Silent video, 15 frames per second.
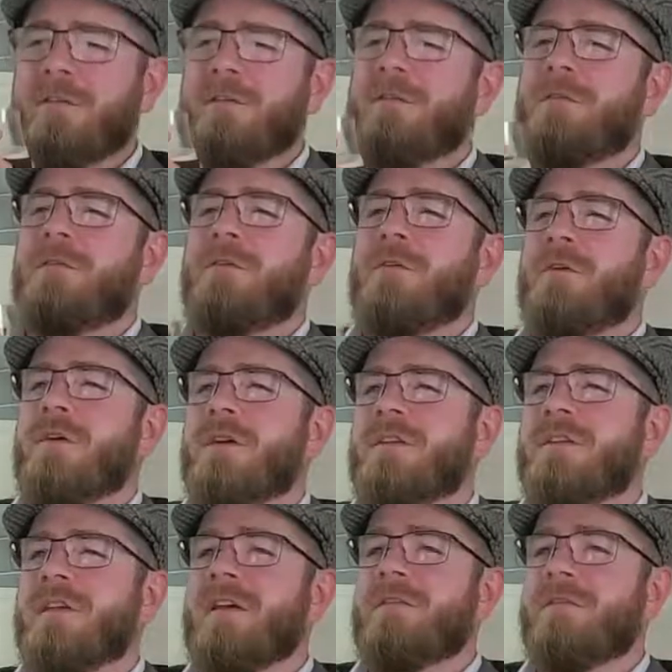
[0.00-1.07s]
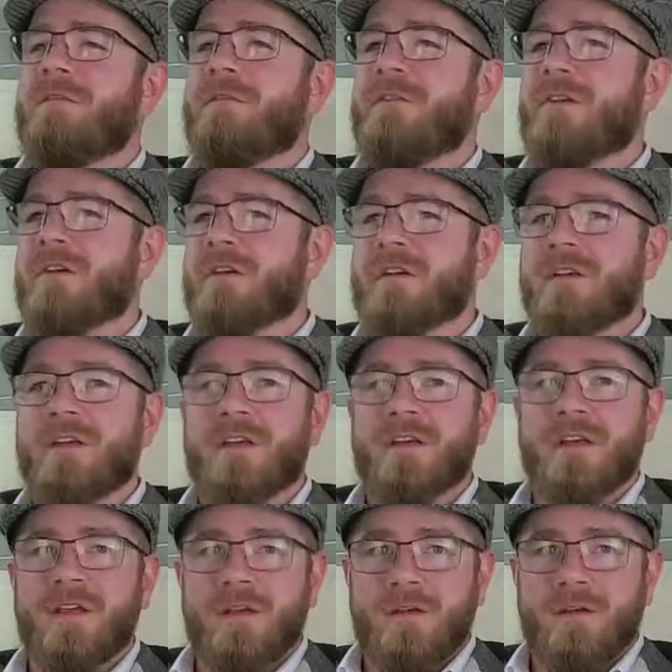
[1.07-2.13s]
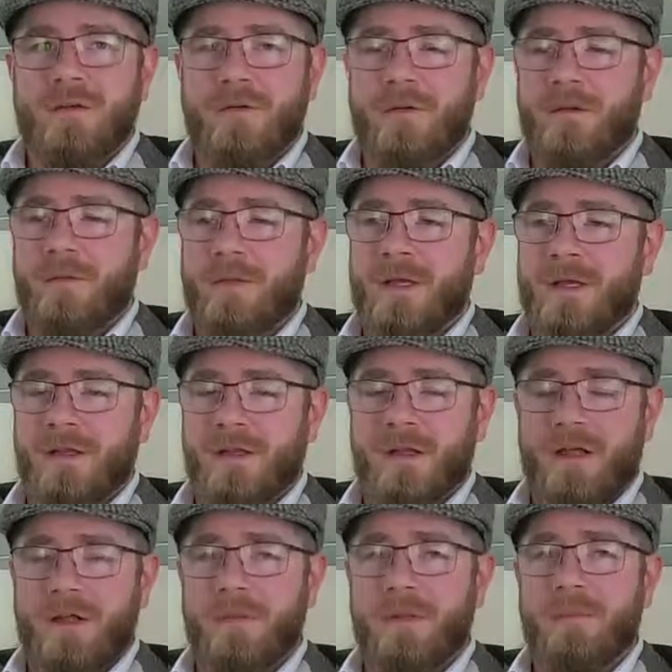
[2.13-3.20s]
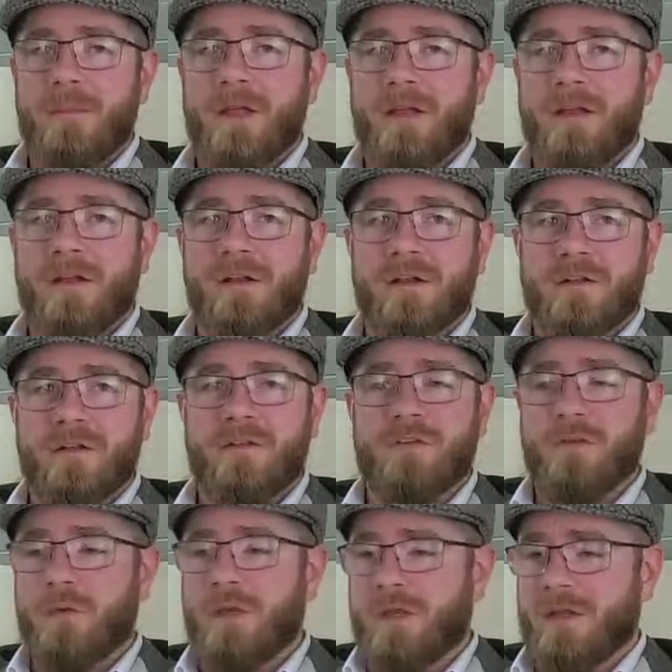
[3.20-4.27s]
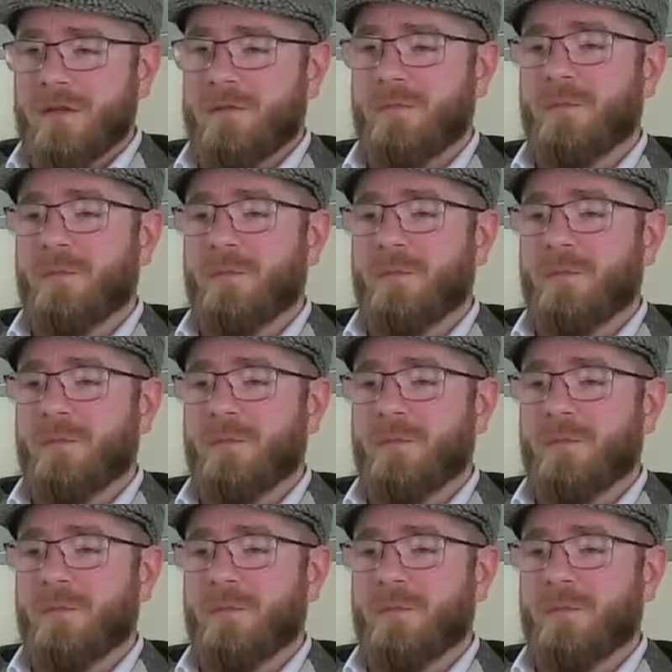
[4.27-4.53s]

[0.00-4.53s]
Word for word: fuck, I said fuck. Oh man, I'll be making a lot of squeaking